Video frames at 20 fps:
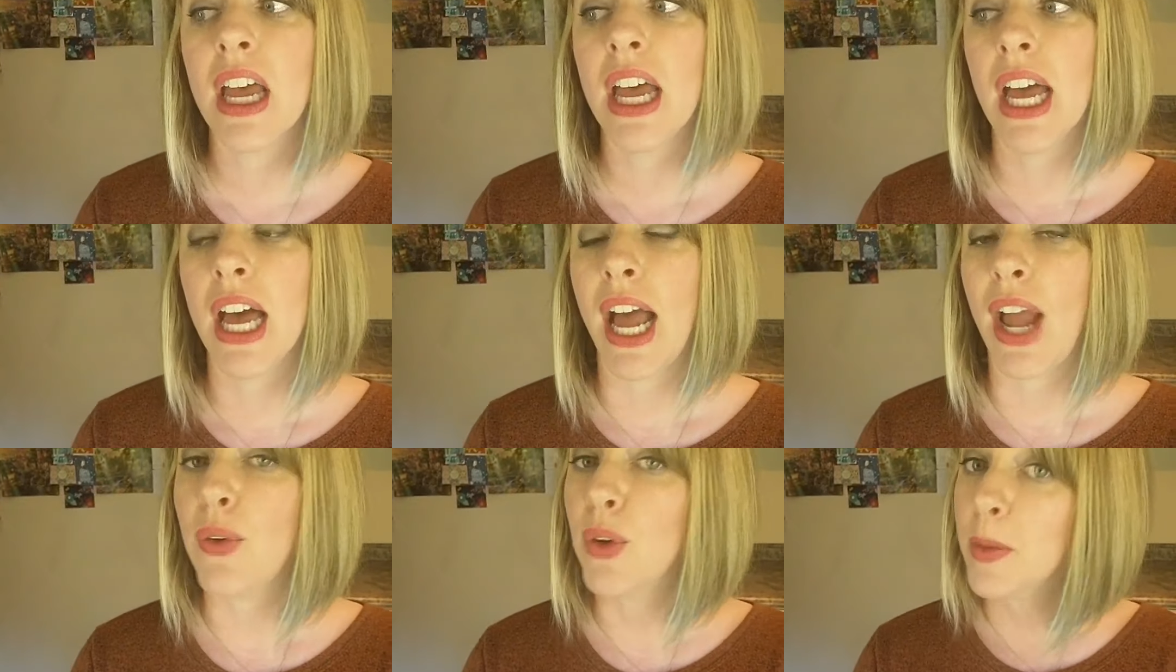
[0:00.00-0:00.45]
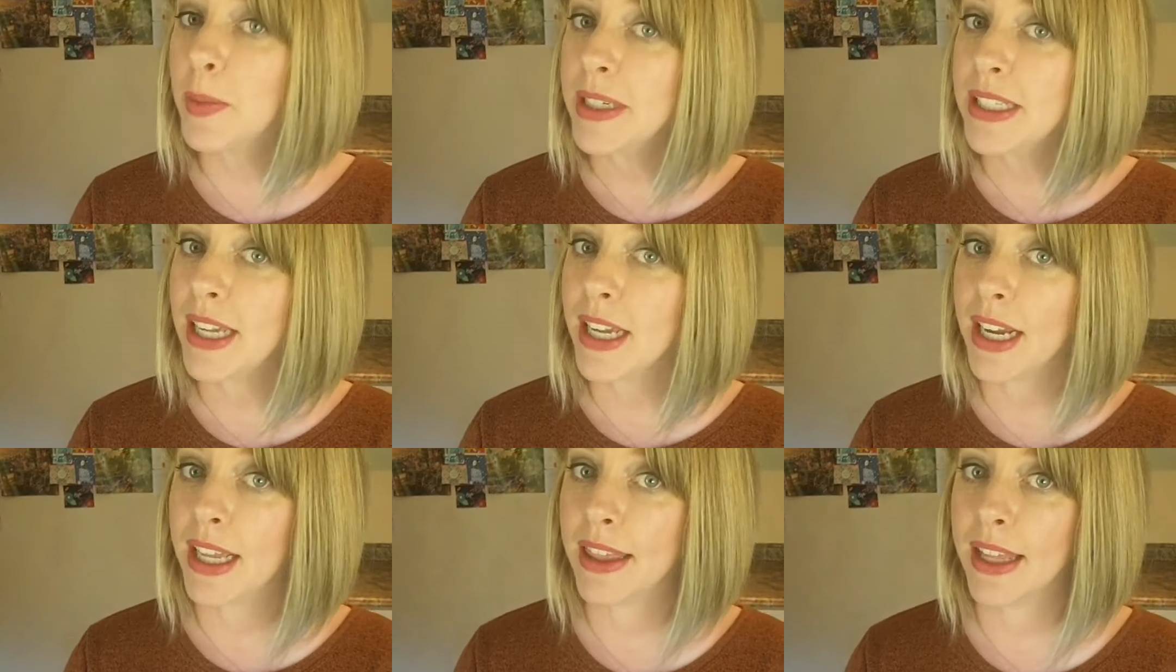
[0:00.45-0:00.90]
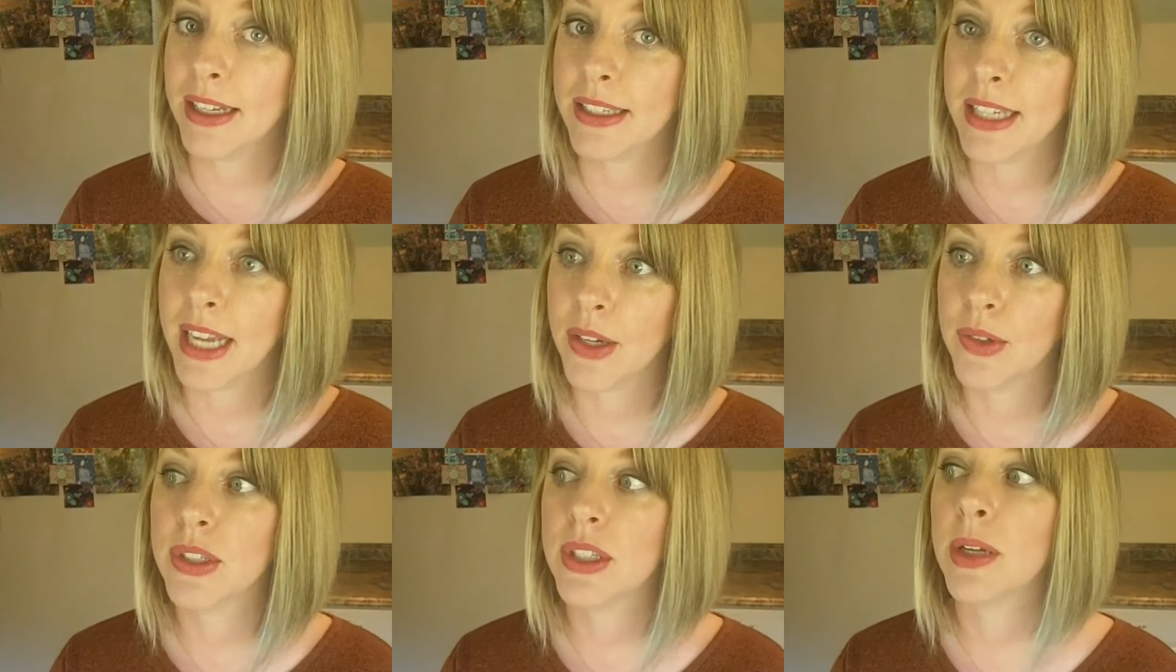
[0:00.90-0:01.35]
I will be taking that
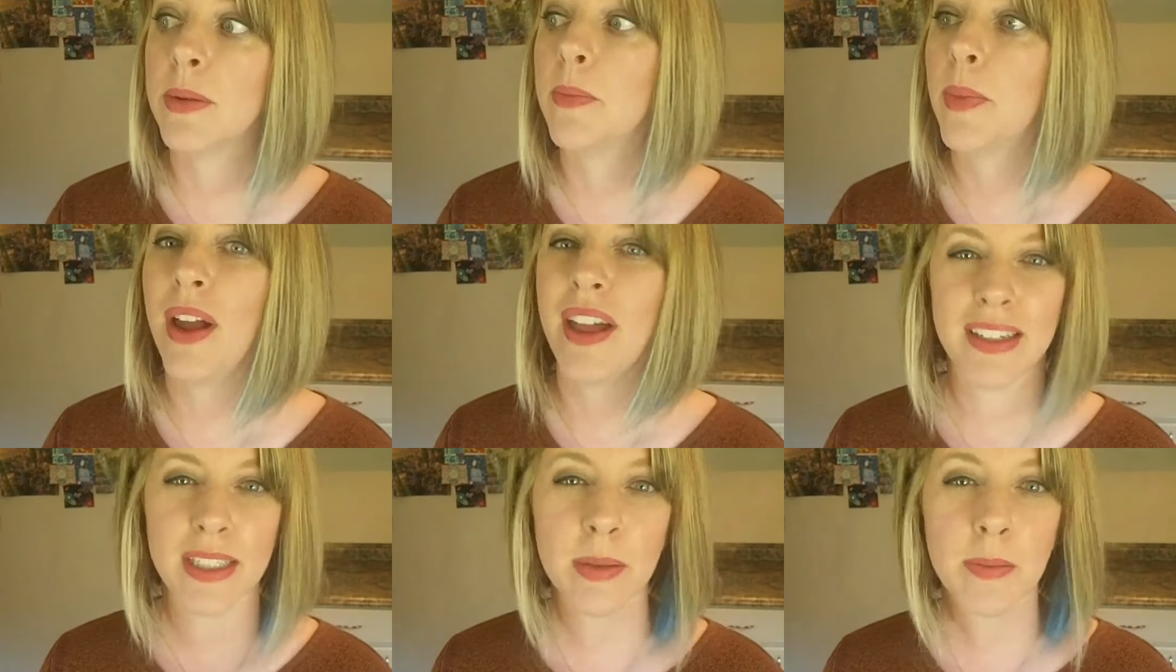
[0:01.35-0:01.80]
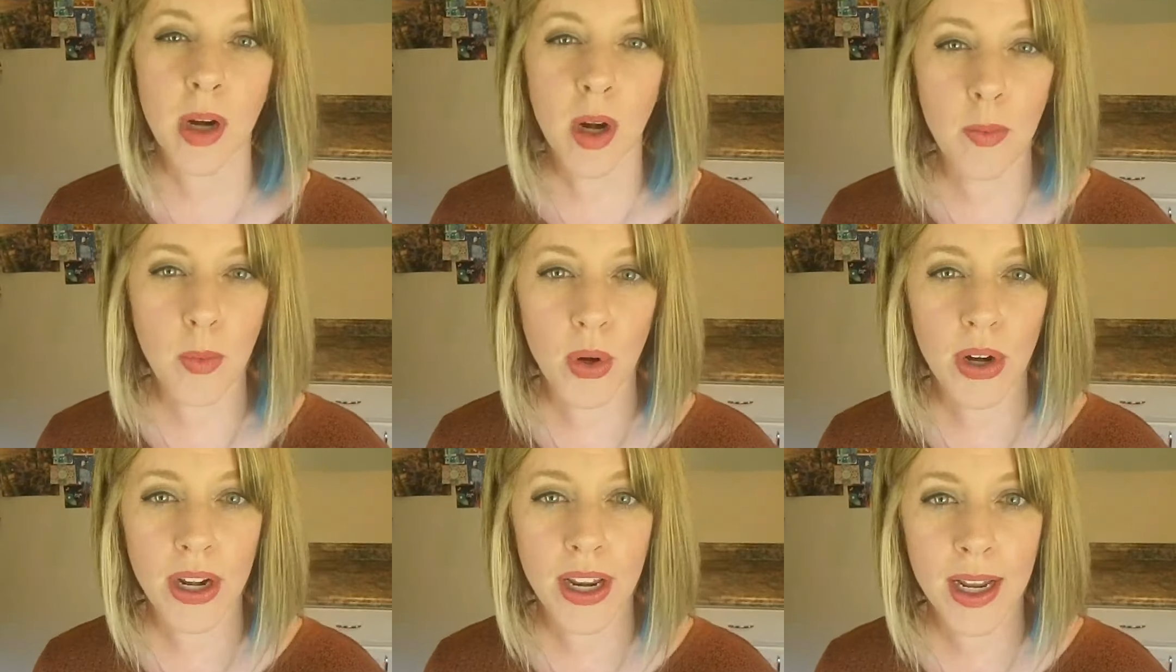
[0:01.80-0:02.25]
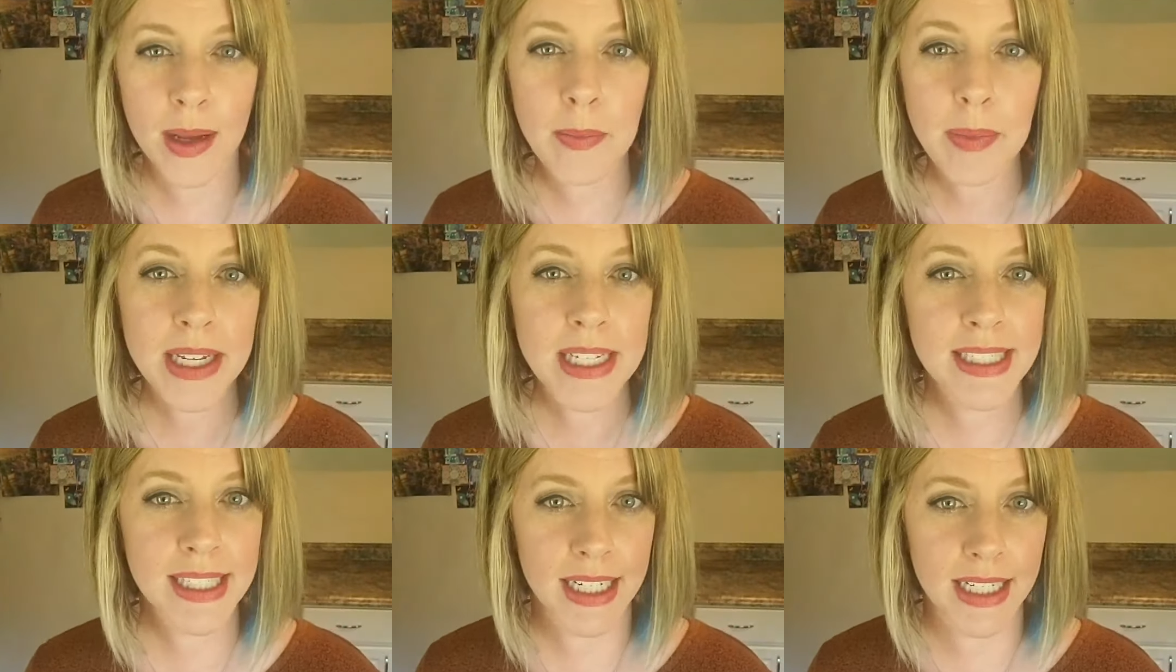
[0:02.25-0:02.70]
down to, probably tomorrow morning
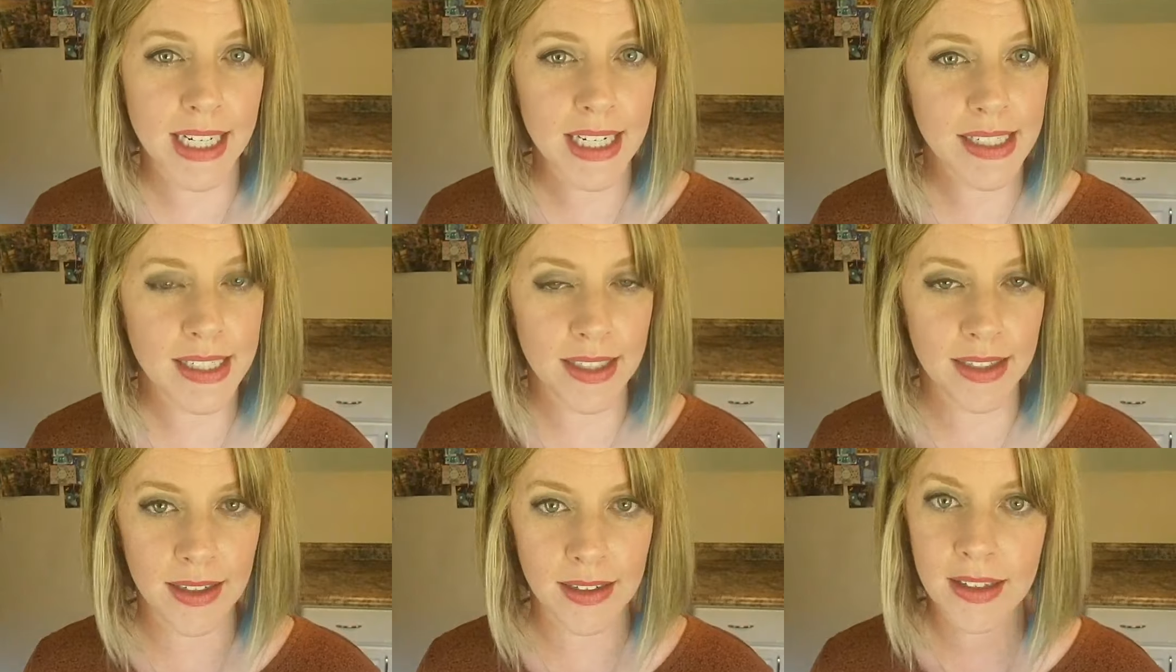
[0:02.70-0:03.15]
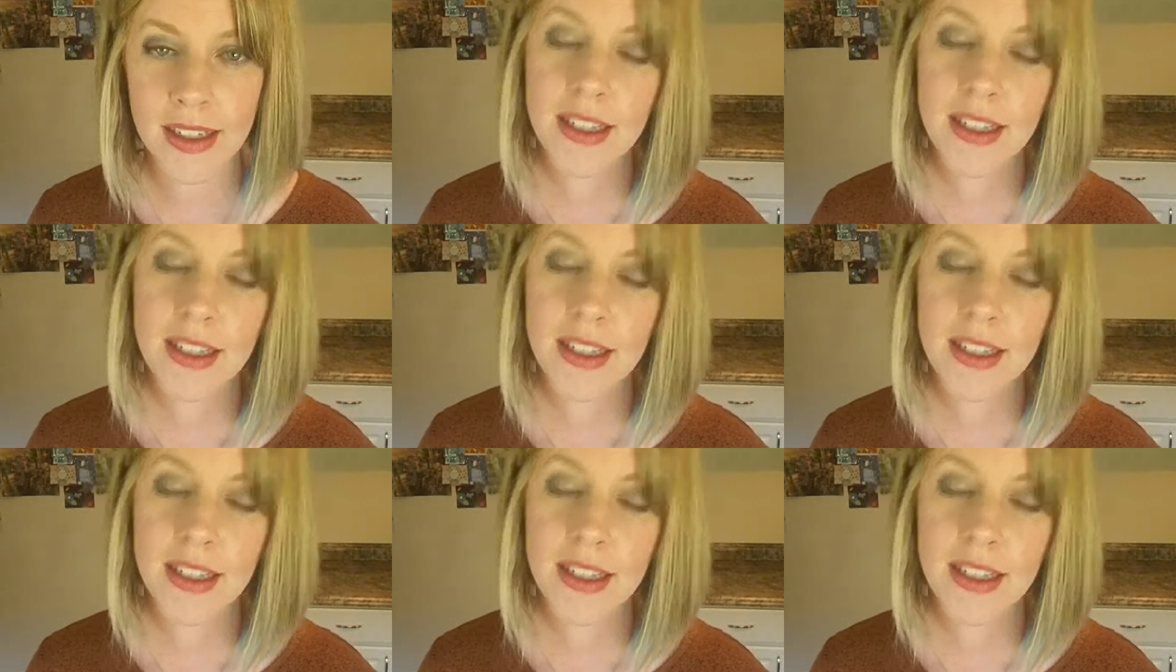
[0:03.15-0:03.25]
because I need to